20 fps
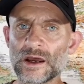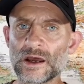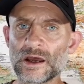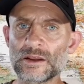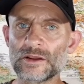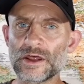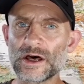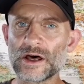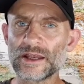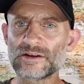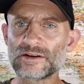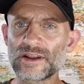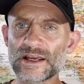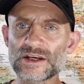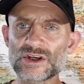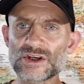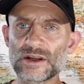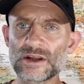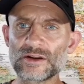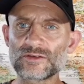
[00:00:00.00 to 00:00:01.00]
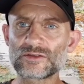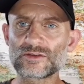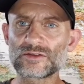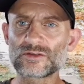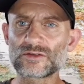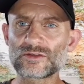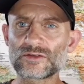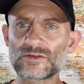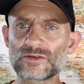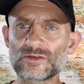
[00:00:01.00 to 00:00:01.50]
that addiction
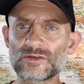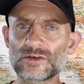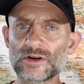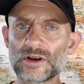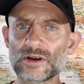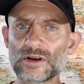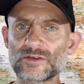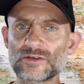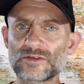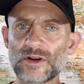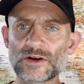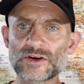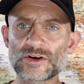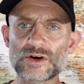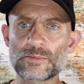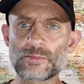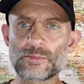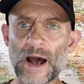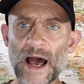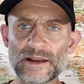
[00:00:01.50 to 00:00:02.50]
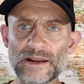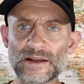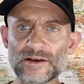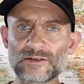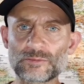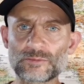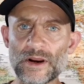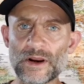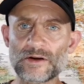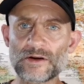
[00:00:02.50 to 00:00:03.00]
is such a bad
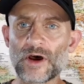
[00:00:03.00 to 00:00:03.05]
experience?